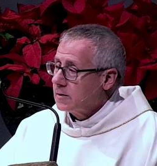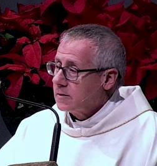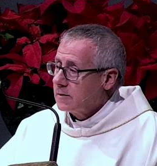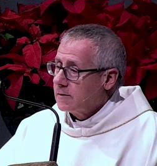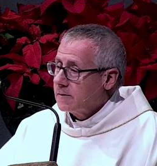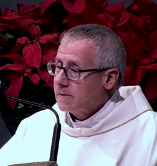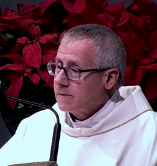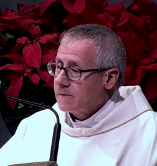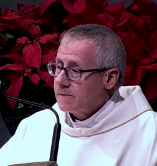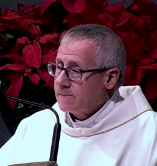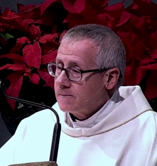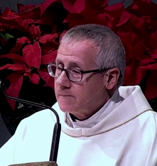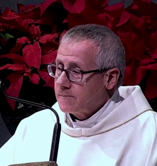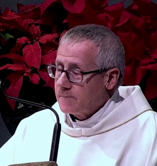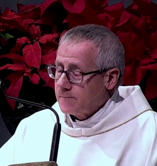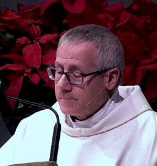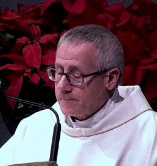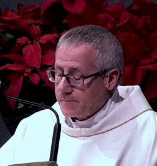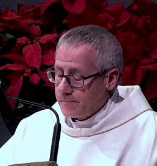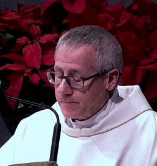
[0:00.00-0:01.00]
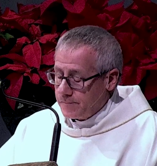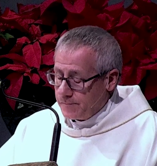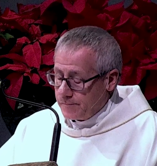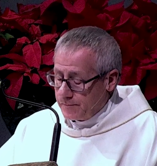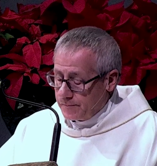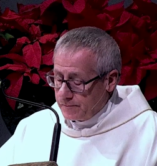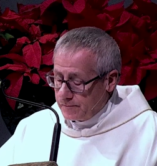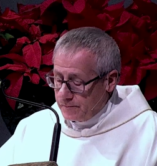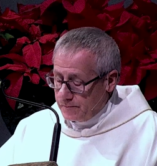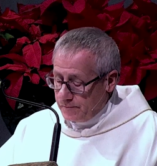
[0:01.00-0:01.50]

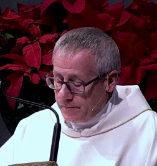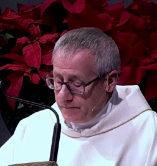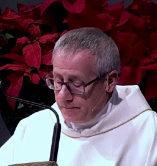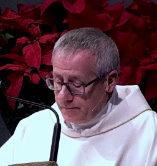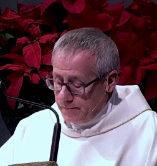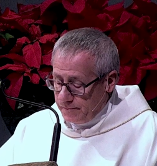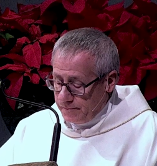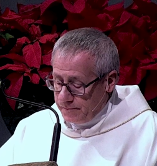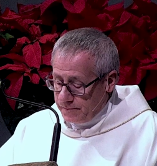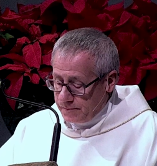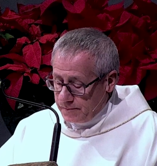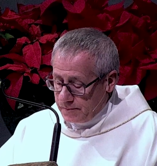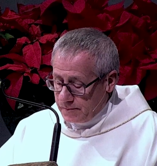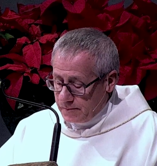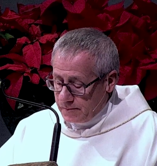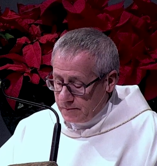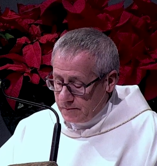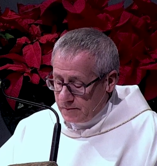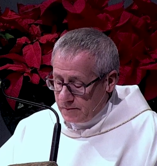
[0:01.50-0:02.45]
Nobody speaks.